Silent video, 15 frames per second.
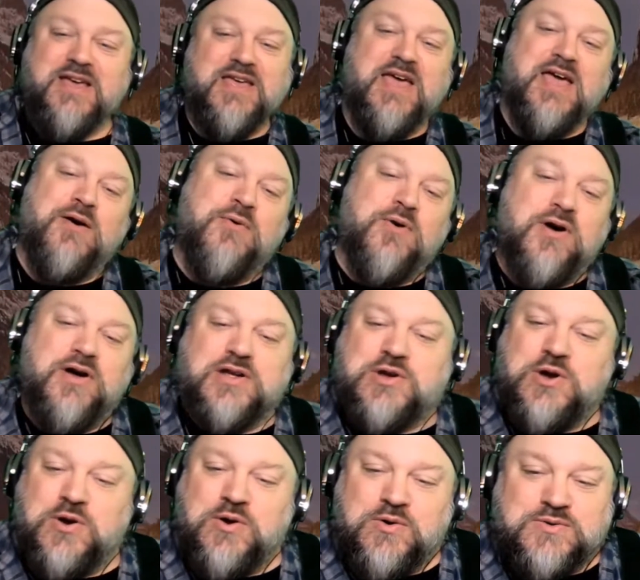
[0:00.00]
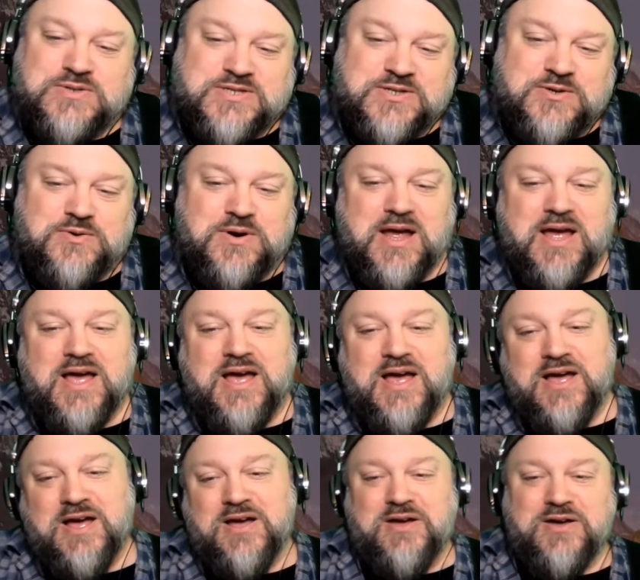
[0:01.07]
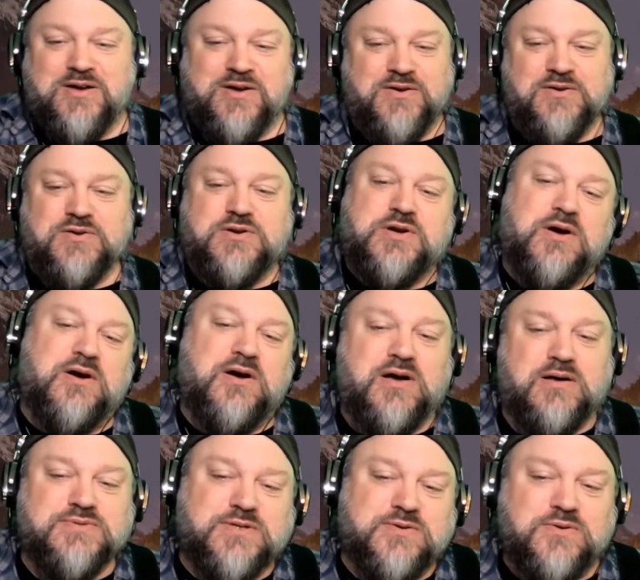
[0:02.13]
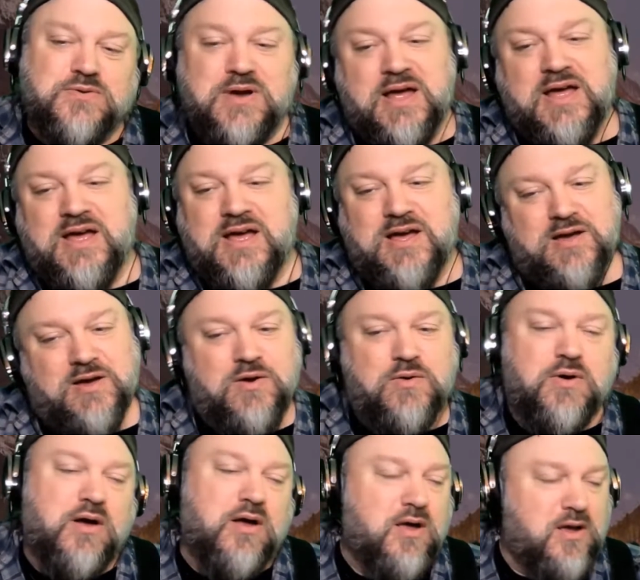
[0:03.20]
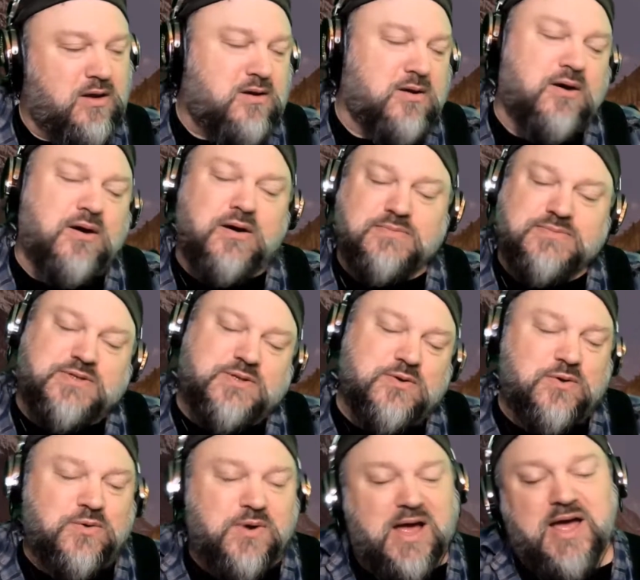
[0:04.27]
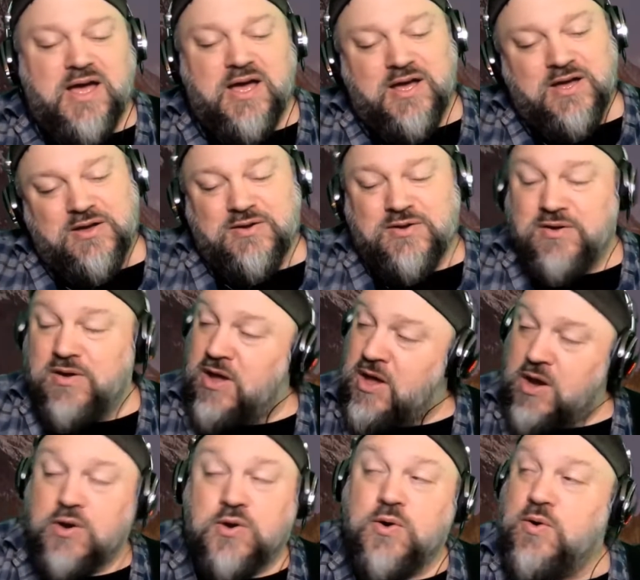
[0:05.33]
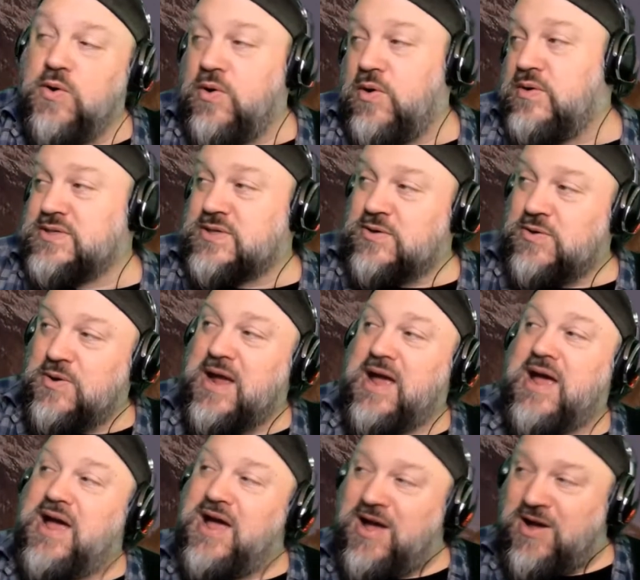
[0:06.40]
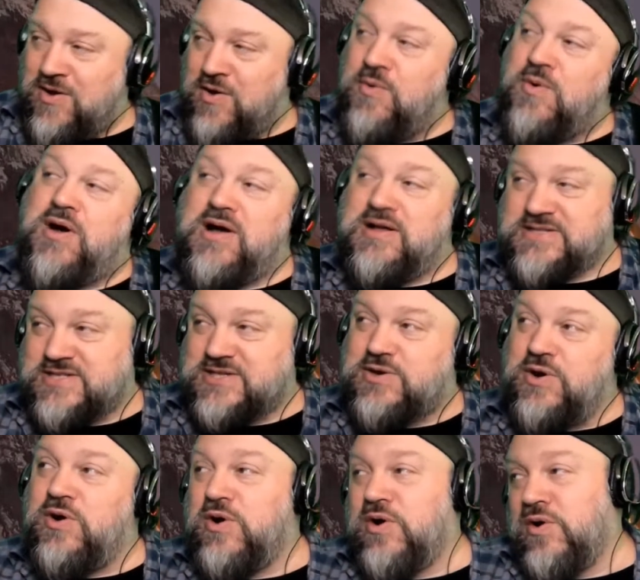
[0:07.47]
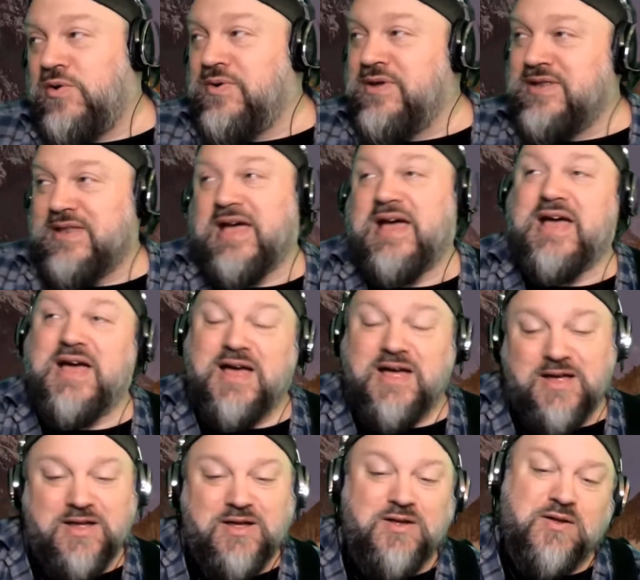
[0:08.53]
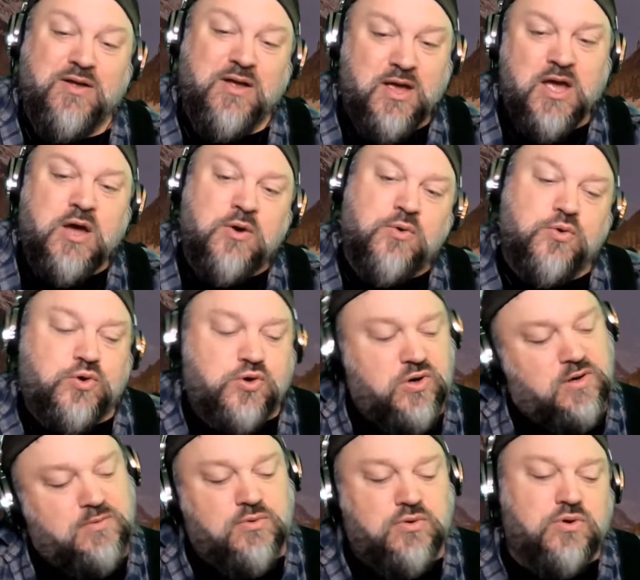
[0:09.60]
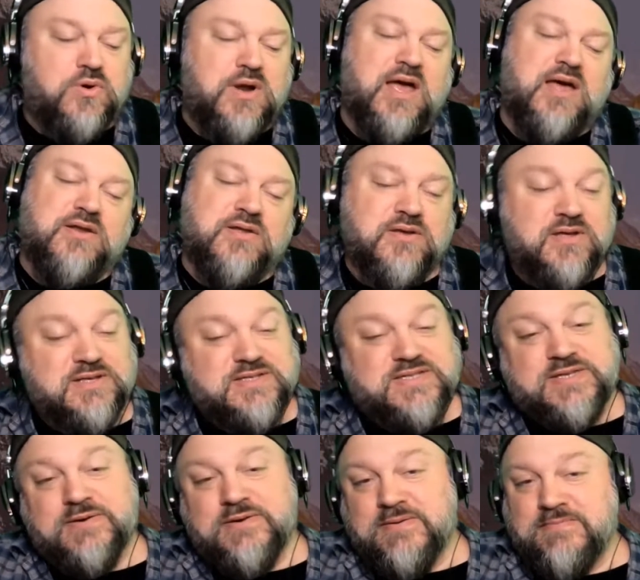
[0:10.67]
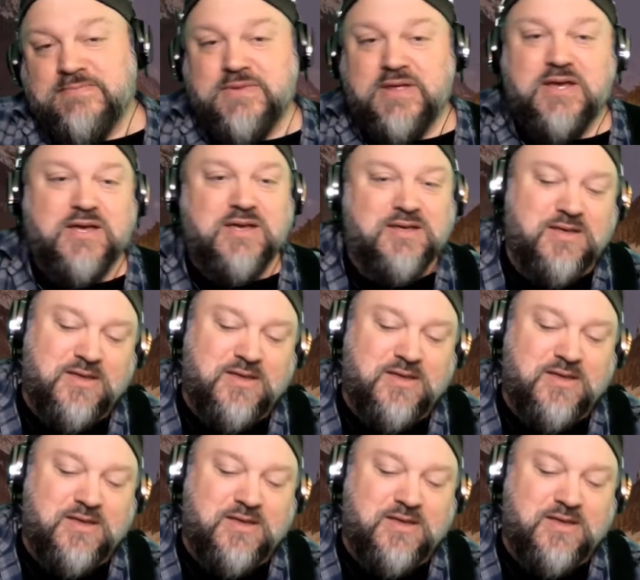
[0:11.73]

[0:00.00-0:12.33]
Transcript: Yeah, what goes around, comes around. What comes around, goes around. What's going down will come around again someday.